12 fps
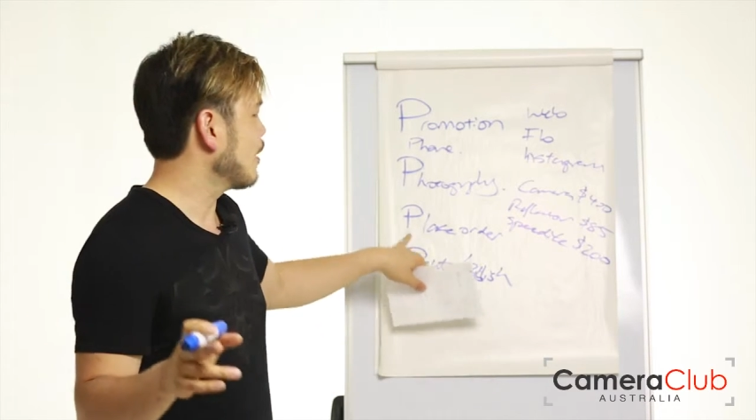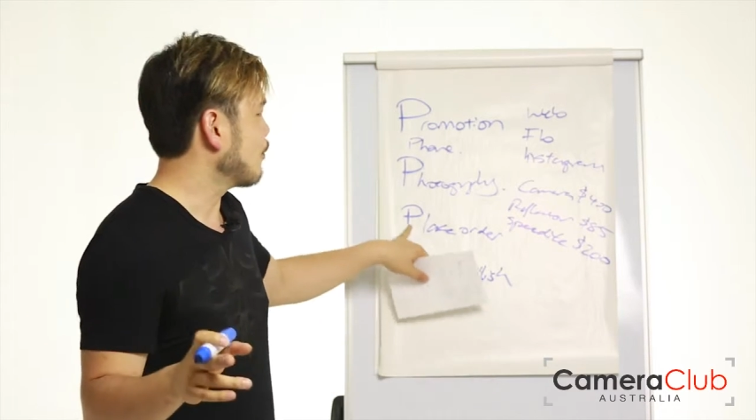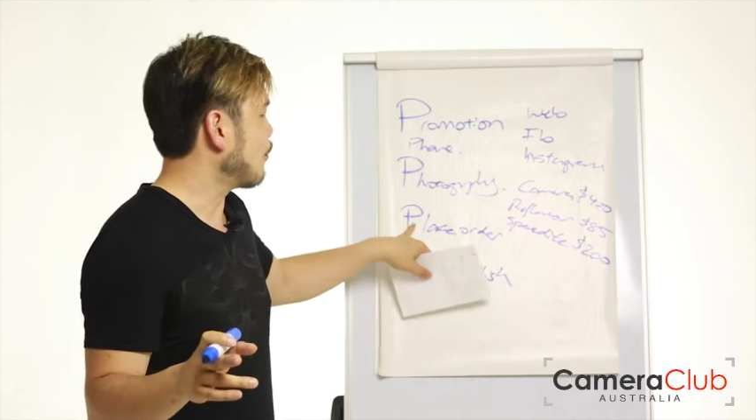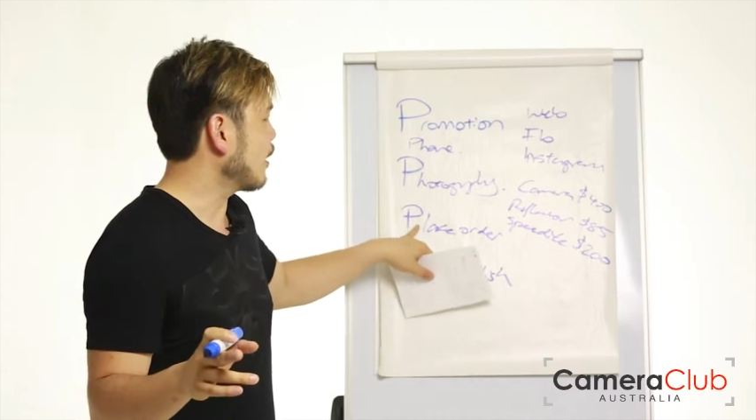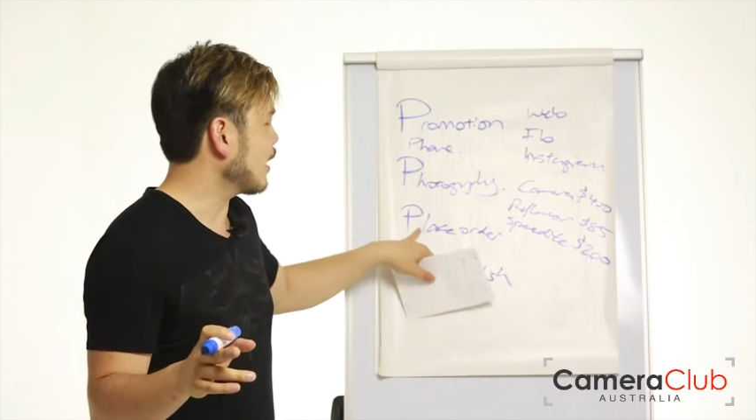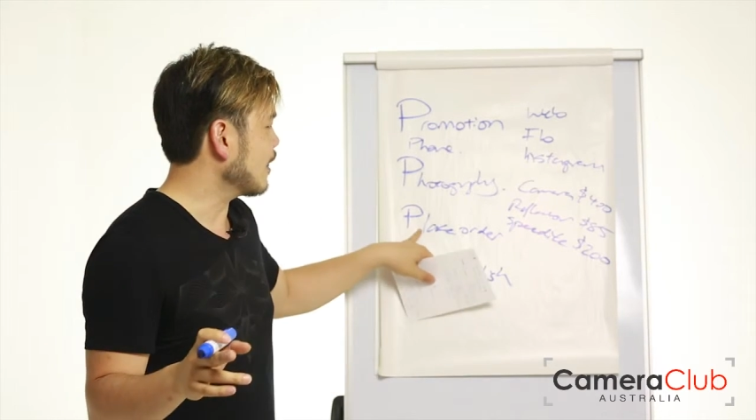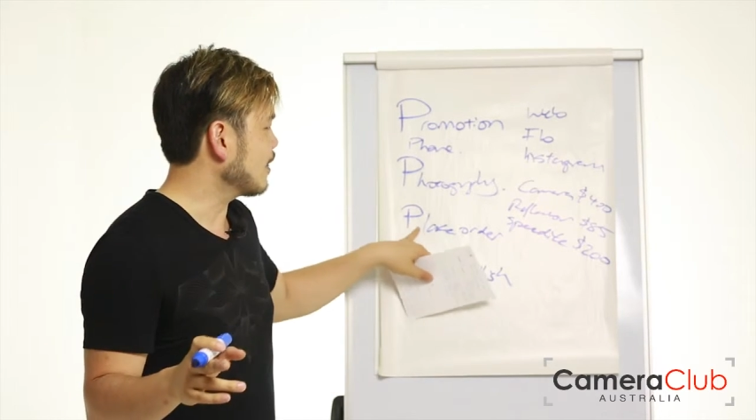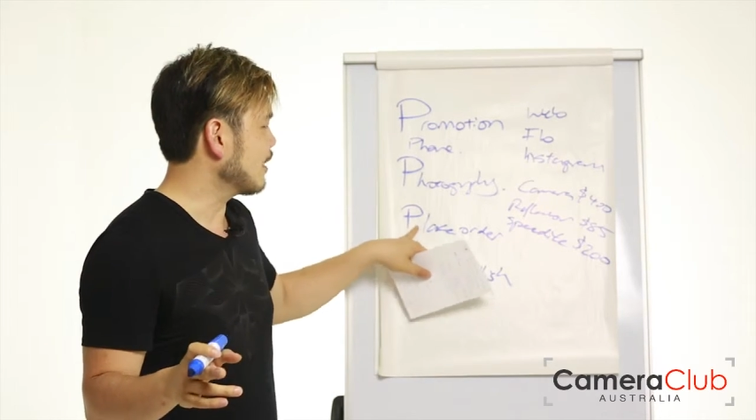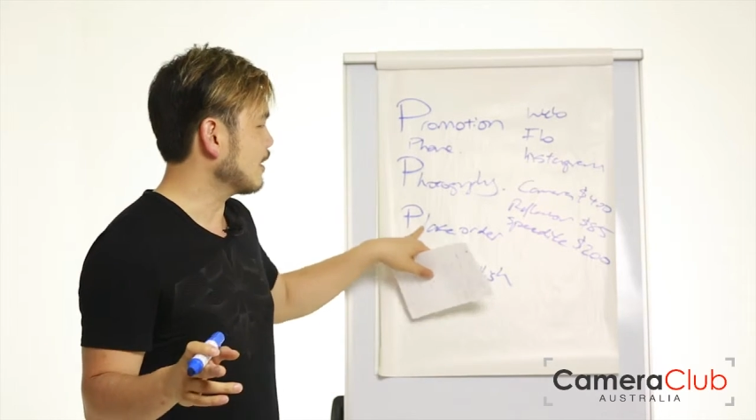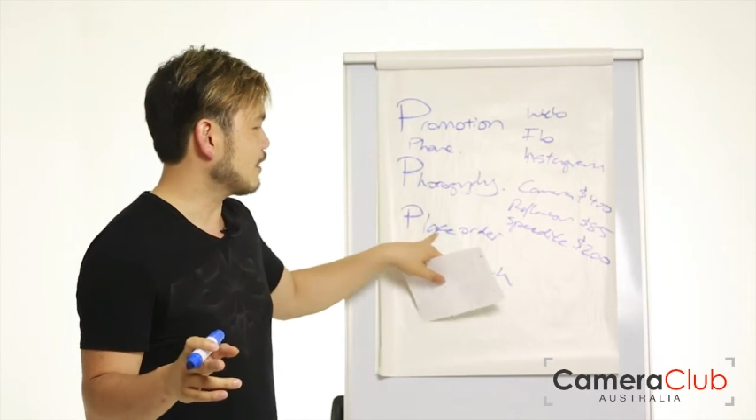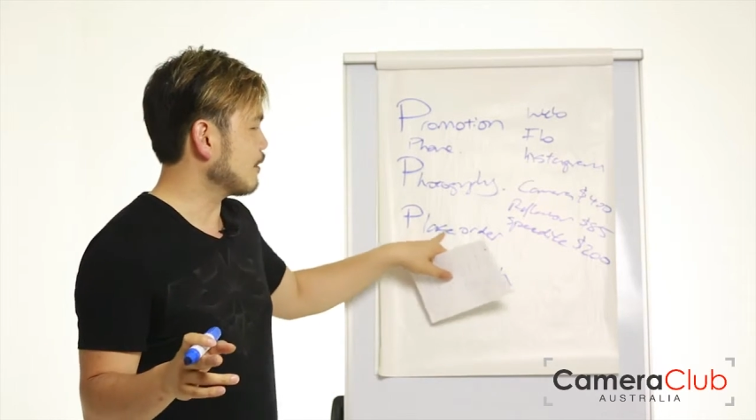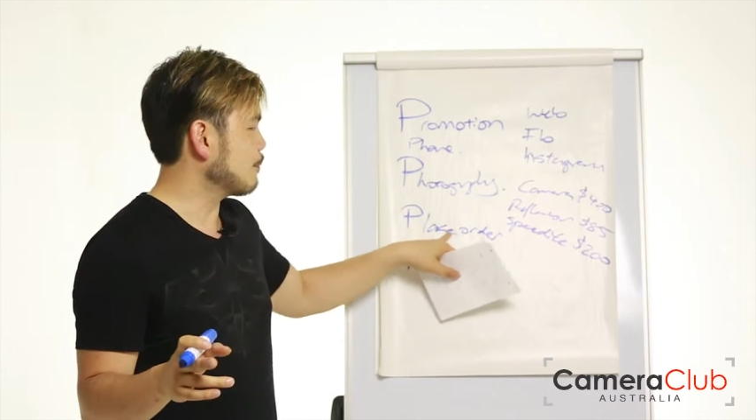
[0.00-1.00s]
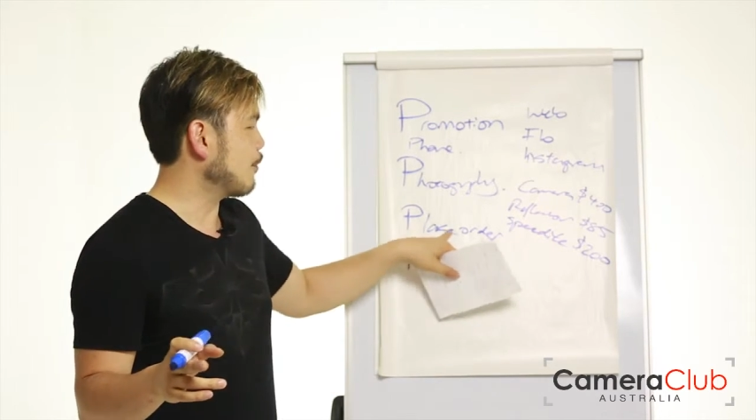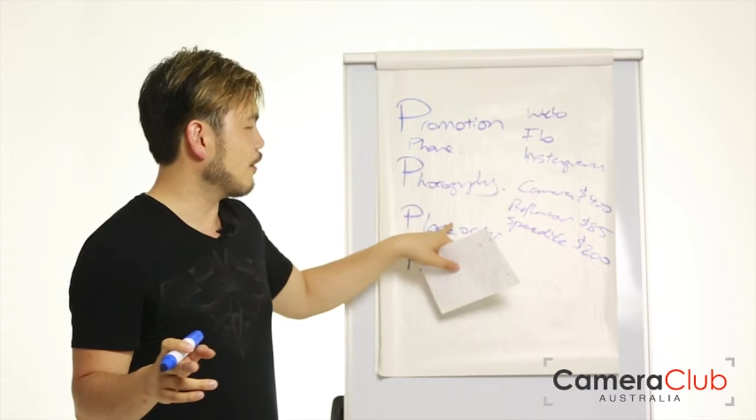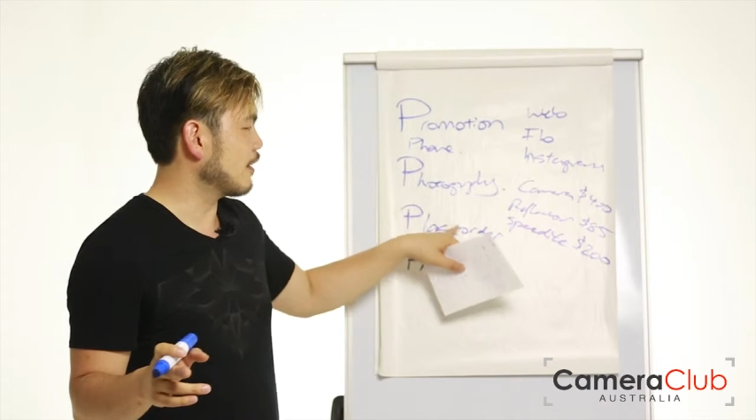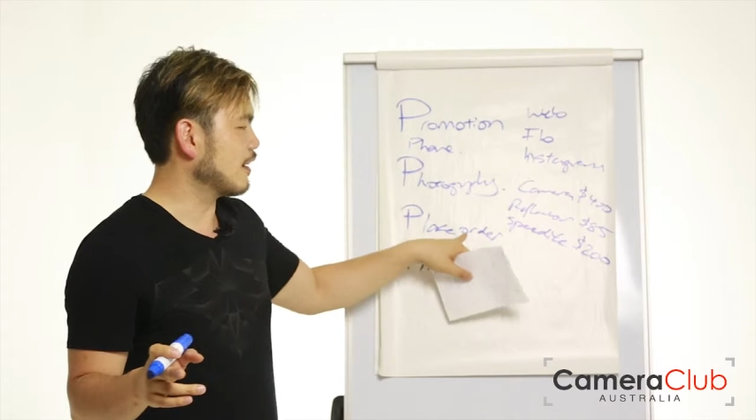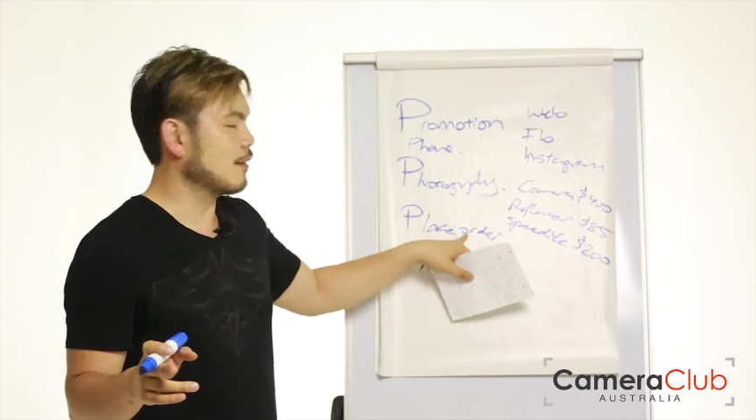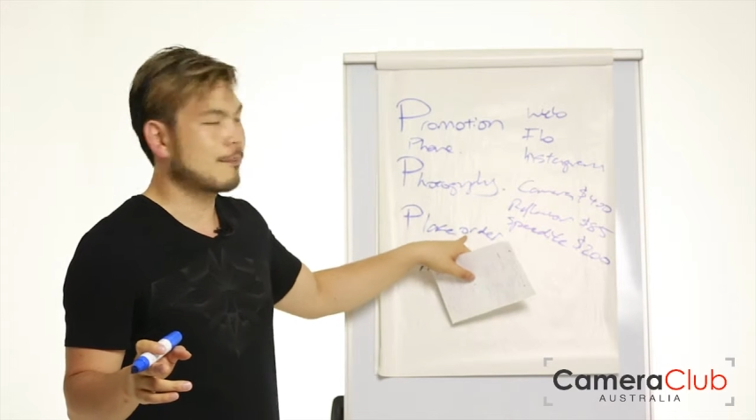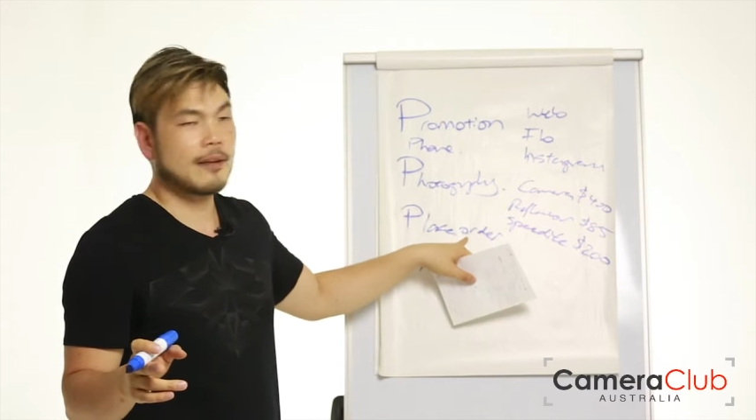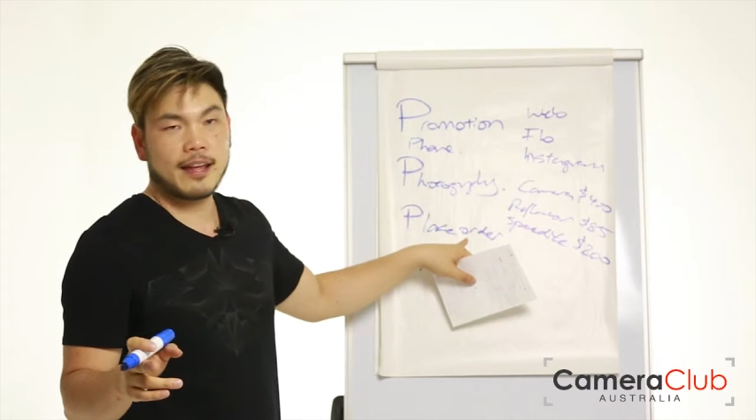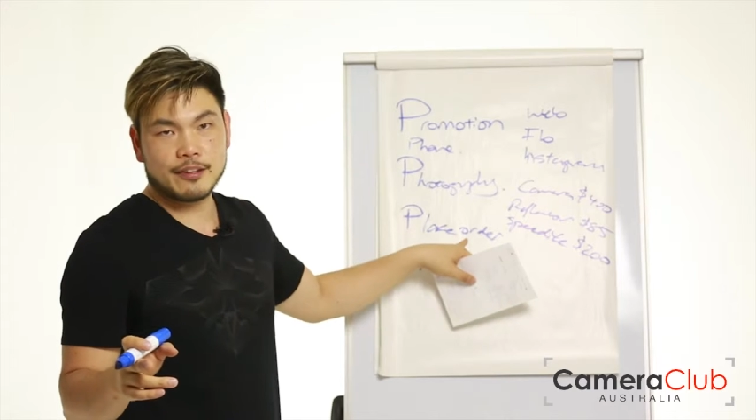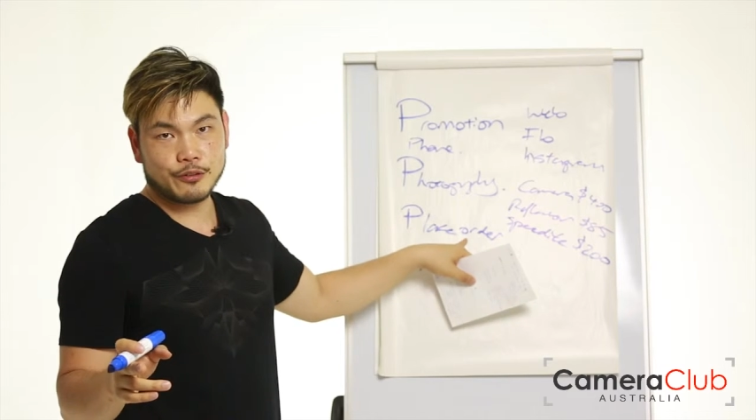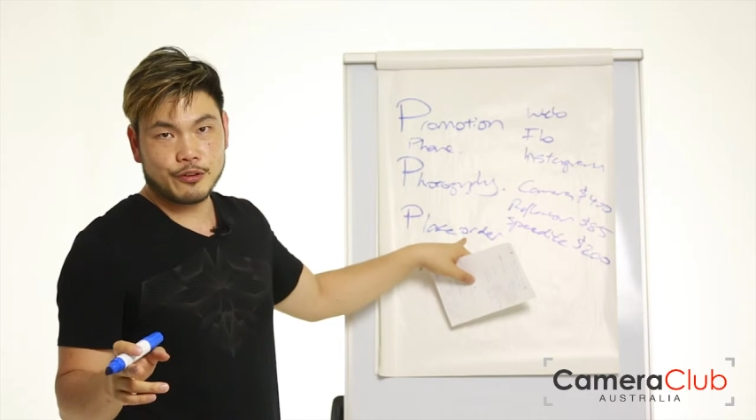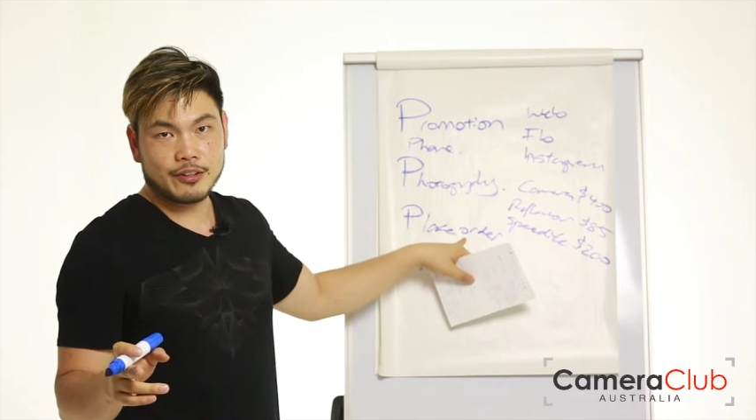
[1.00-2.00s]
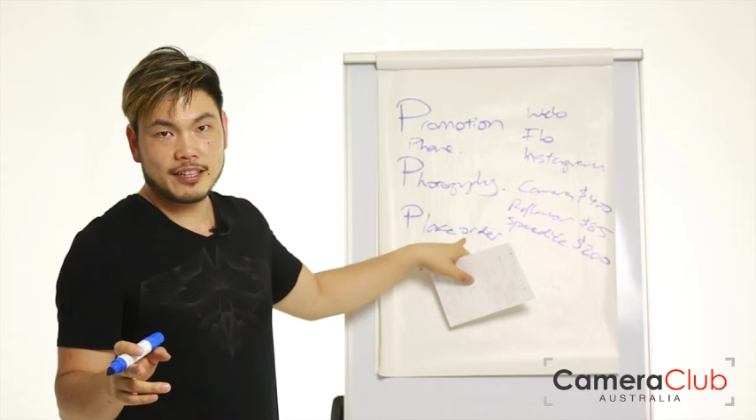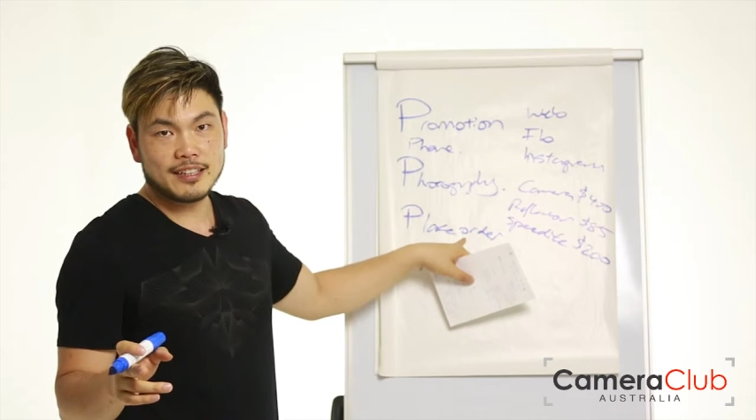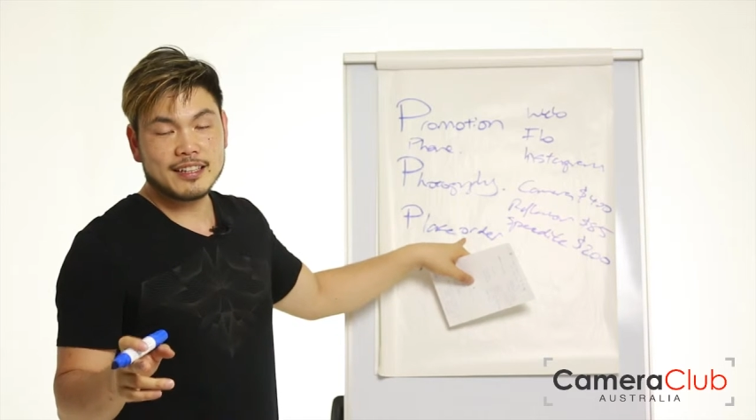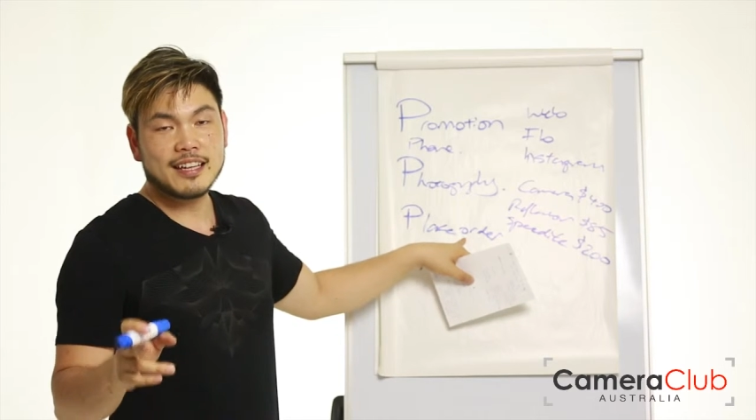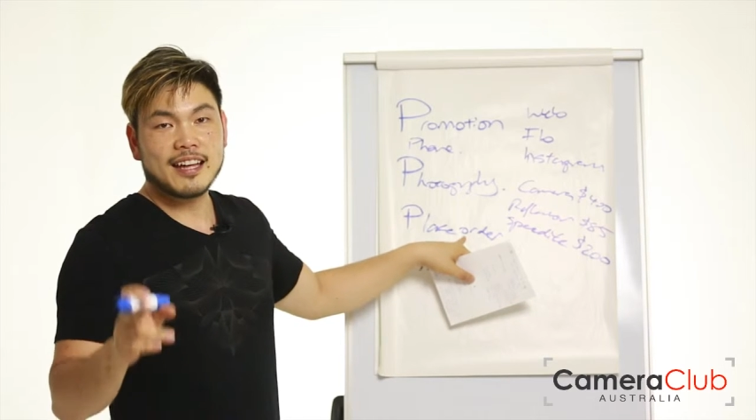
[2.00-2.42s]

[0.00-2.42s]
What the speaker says: One other thing that's important in place order